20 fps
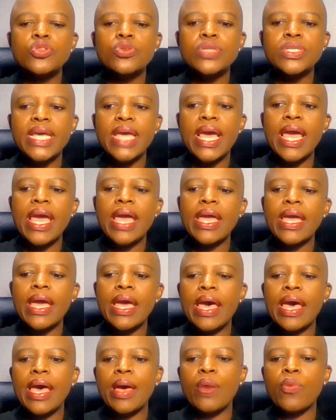Today,
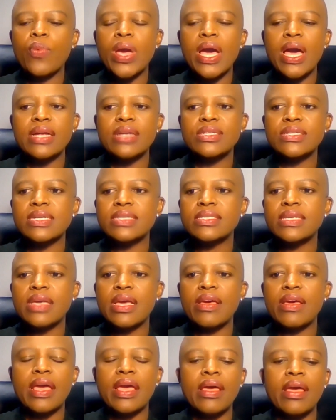uh, we are addressing
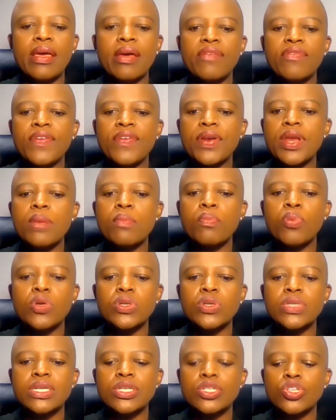a, a, very
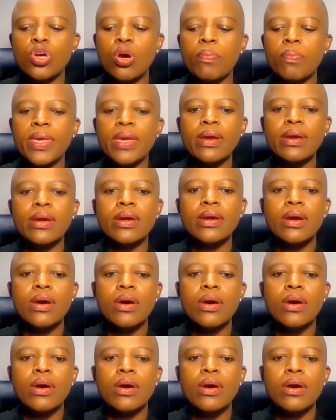important topic,